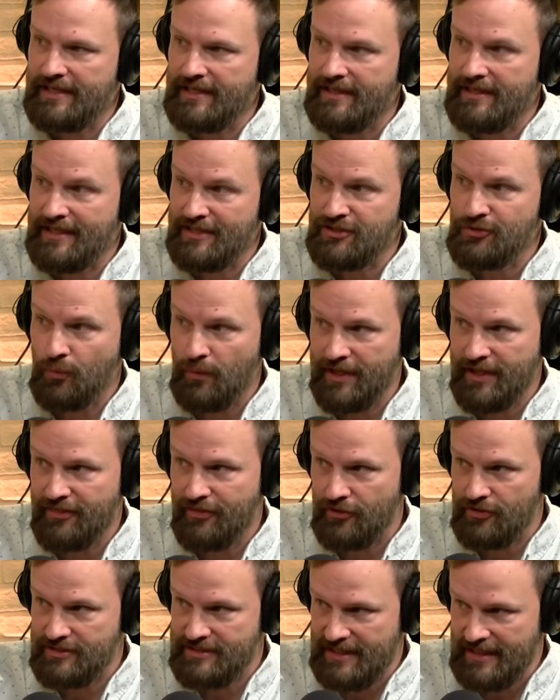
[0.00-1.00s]
in in
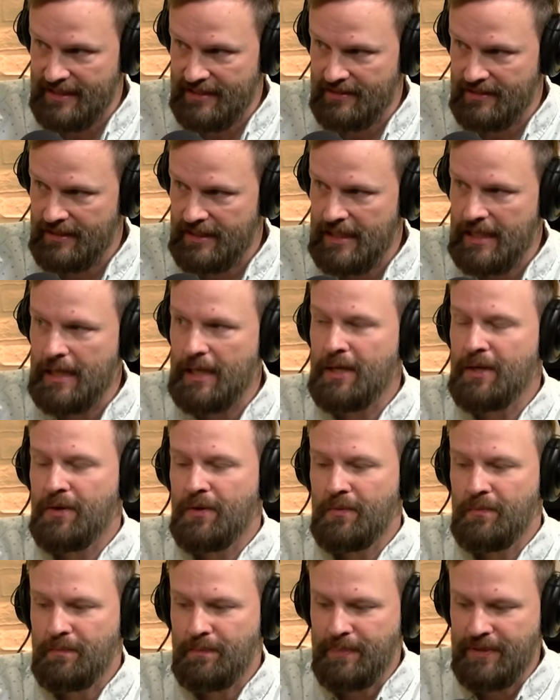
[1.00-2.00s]
2013.
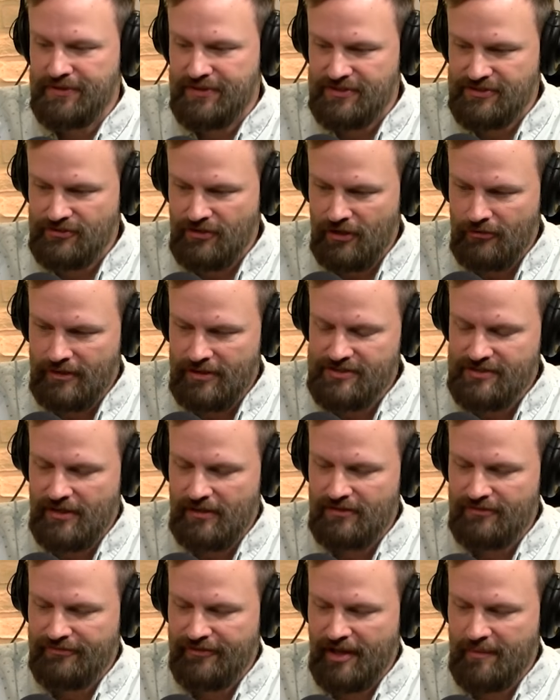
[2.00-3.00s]
Okay. But the Songwriters
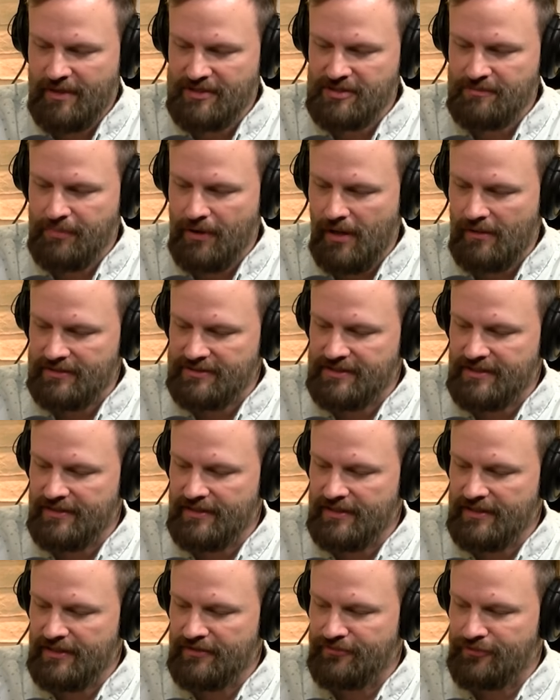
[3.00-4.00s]
Hall of Fame has a policy
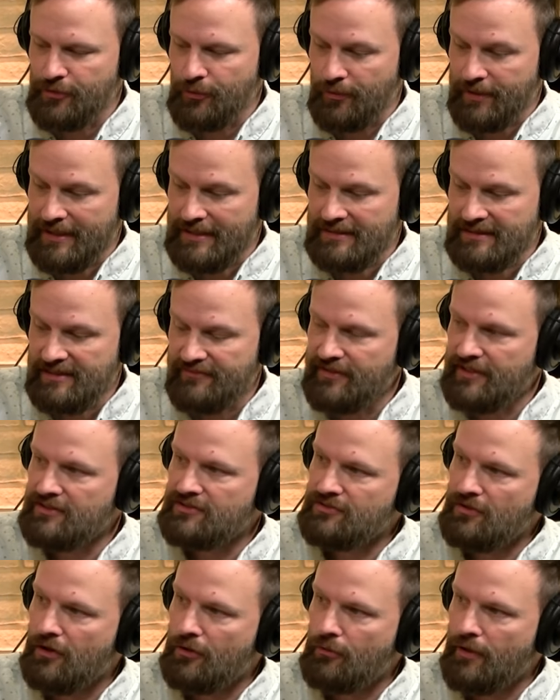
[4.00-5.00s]
that if you are a living
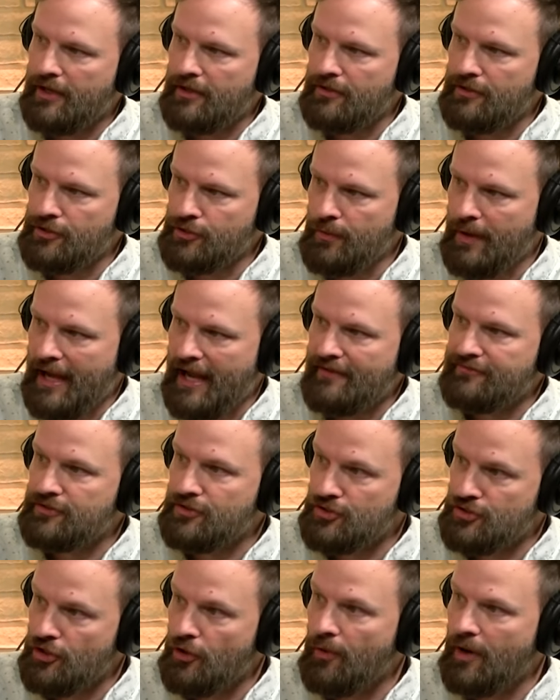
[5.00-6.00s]
songwriter, you have
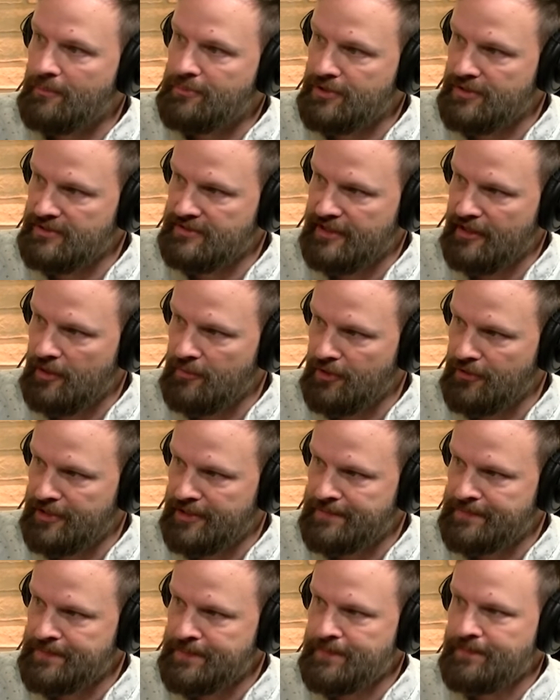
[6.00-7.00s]
to show up to the
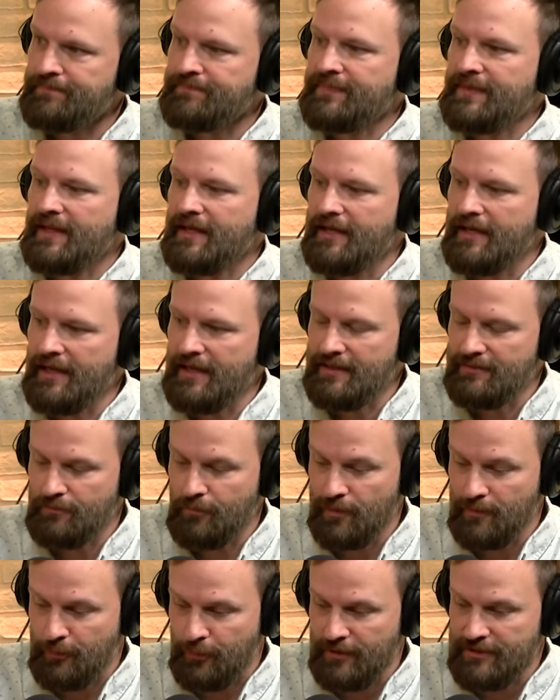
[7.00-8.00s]
ceremony. And
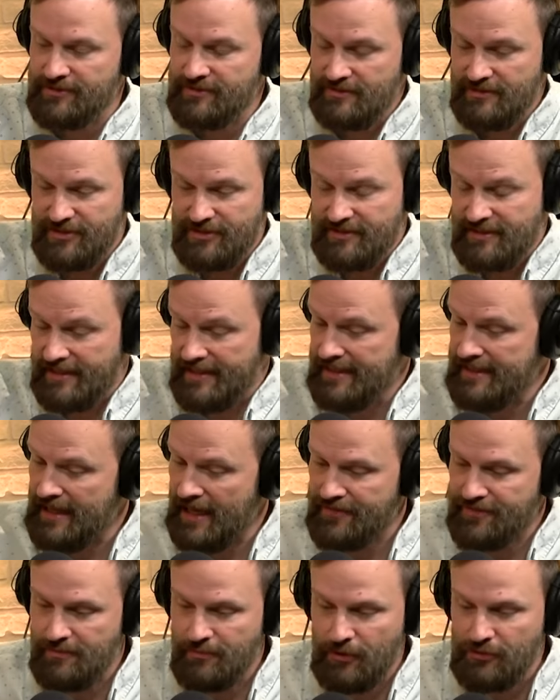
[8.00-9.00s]
when Prince, she said he
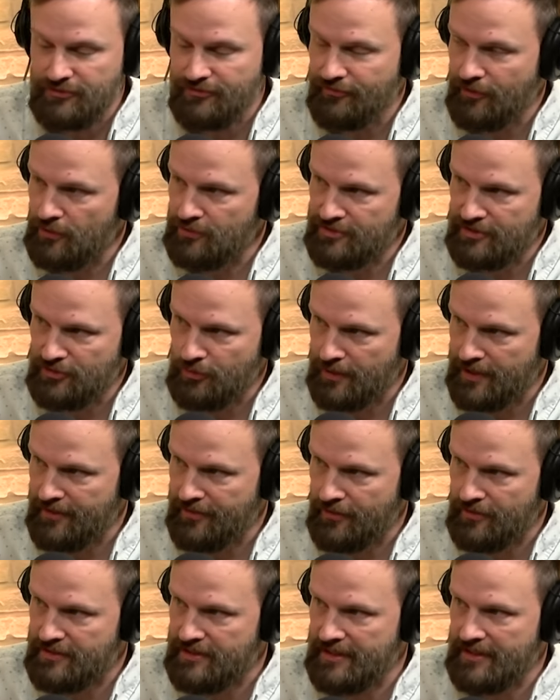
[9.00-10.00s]
got the most votes in
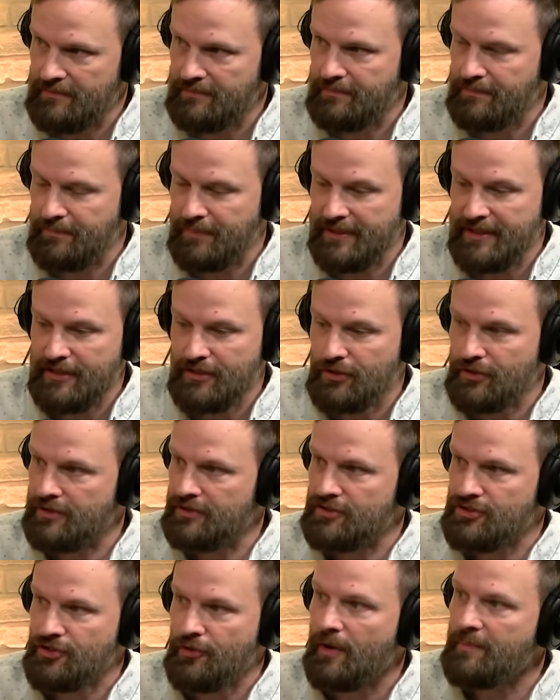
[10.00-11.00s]
2013, but he
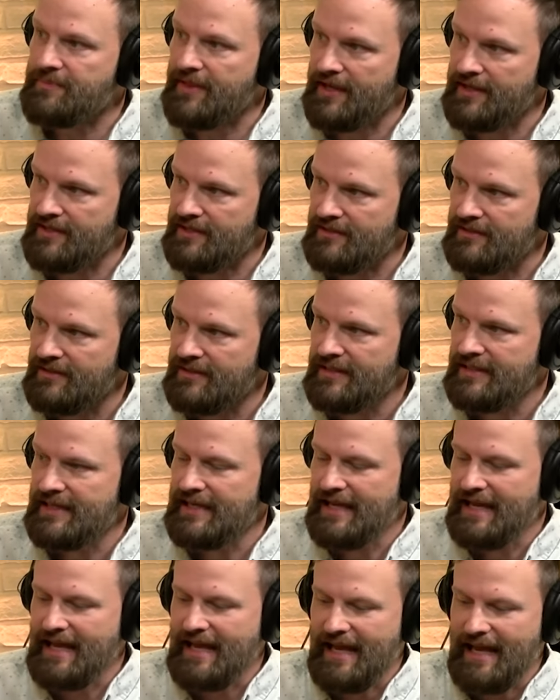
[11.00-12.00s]
couldn't show up that year. Right
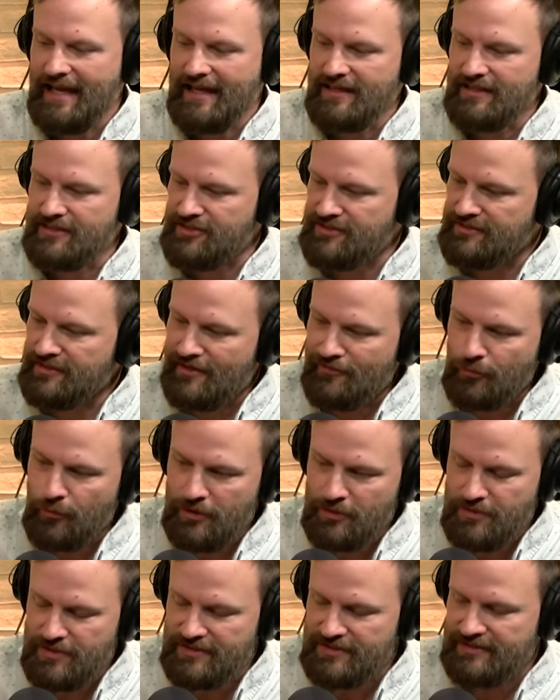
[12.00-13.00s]
and it just never
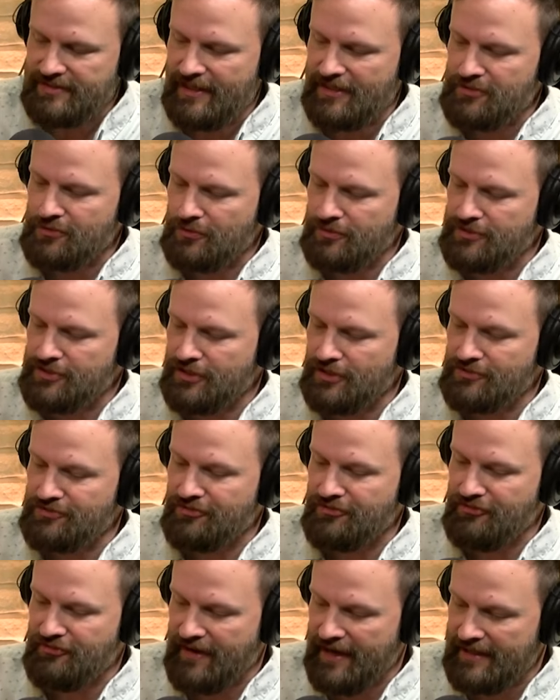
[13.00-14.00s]
worked with his schedule. And she goes,
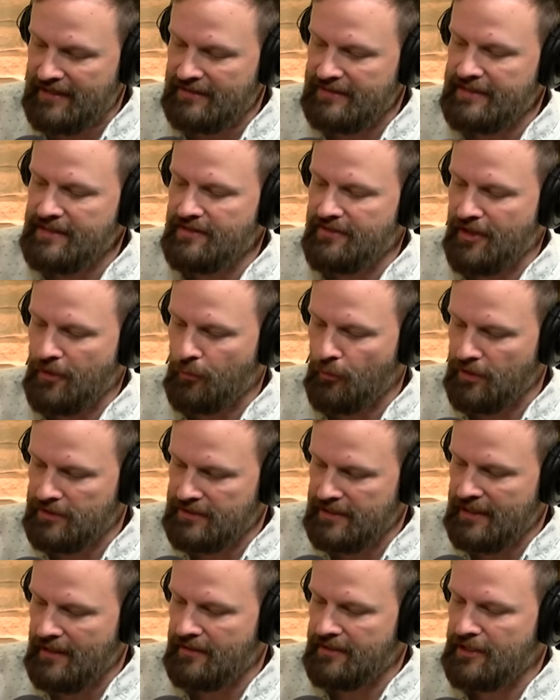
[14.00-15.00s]
finally, they
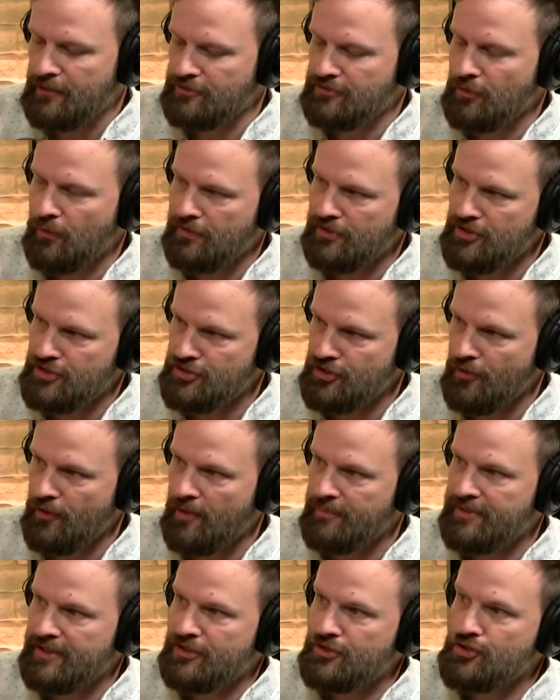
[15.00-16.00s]
worked it out. He was going to show
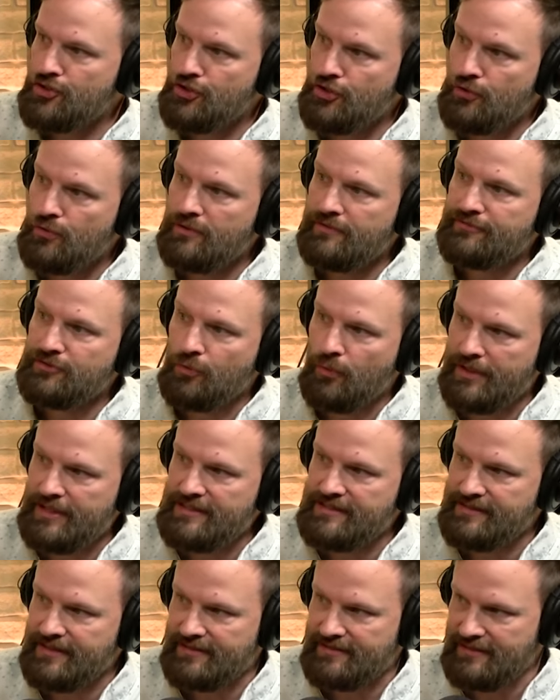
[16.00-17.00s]
up in June of
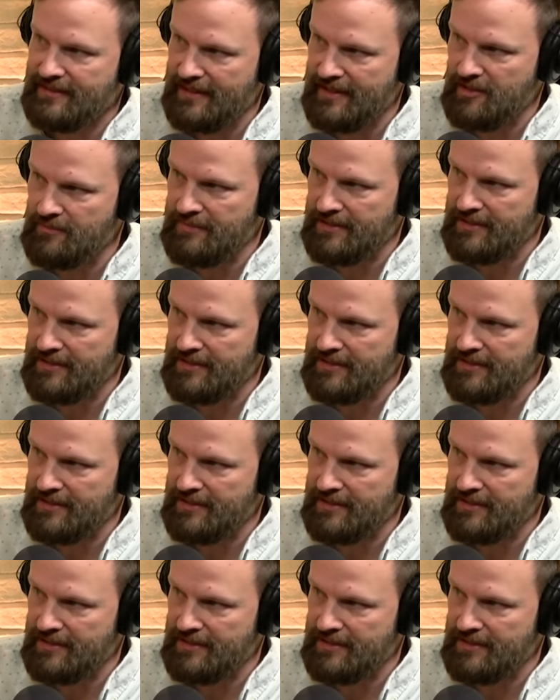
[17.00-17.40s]
2016 and